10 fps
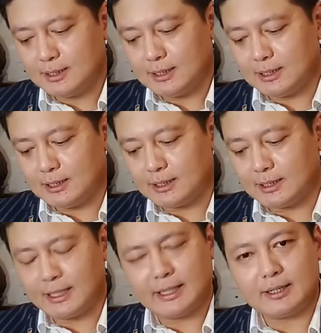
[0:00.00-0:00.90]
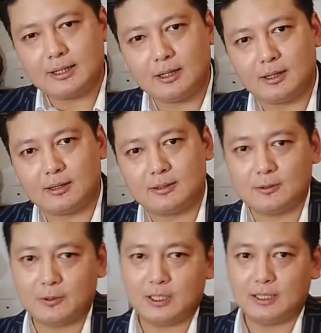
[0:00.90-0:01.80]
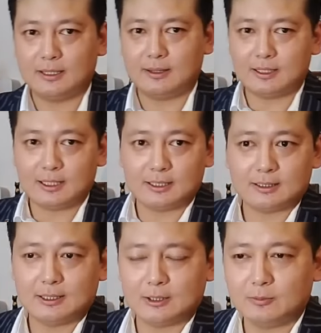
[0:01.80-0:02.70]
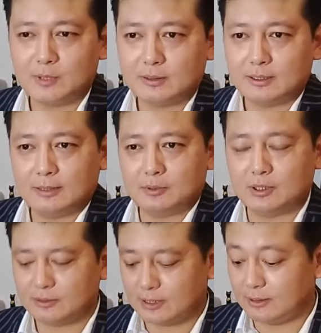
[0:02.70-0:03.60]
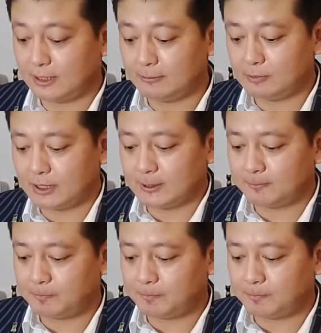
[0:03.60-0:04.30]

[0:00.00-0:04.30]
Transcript: Naikar. Okay, I think I hope I pronounced that name right.